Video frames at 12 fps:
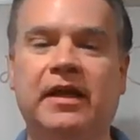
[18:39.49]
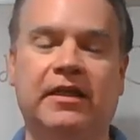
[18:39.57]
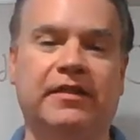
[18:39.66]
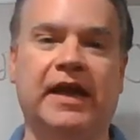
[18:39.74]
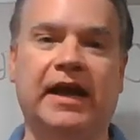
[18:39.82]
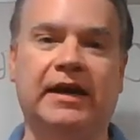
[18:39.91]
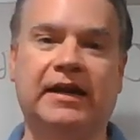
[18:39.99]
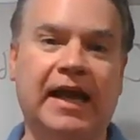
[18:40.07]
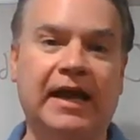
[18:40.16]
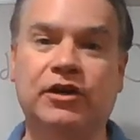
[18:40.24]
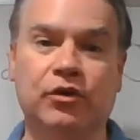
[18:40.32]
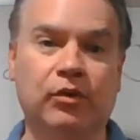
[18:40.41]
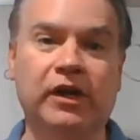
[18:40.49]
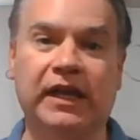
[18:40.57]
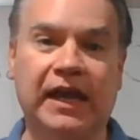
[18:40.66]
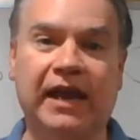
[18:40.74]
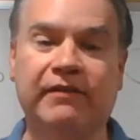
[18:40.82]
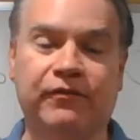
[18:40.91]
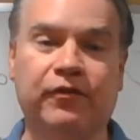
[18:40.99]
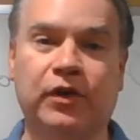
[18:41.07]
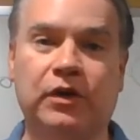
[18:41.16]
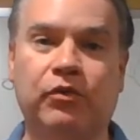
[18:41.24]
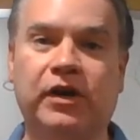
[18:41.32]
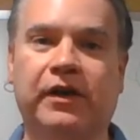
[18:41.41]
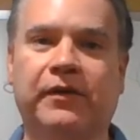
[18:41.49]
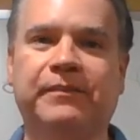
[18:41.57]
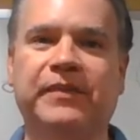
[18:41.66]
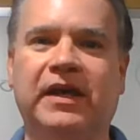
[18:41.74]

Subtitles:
then can you really have free will?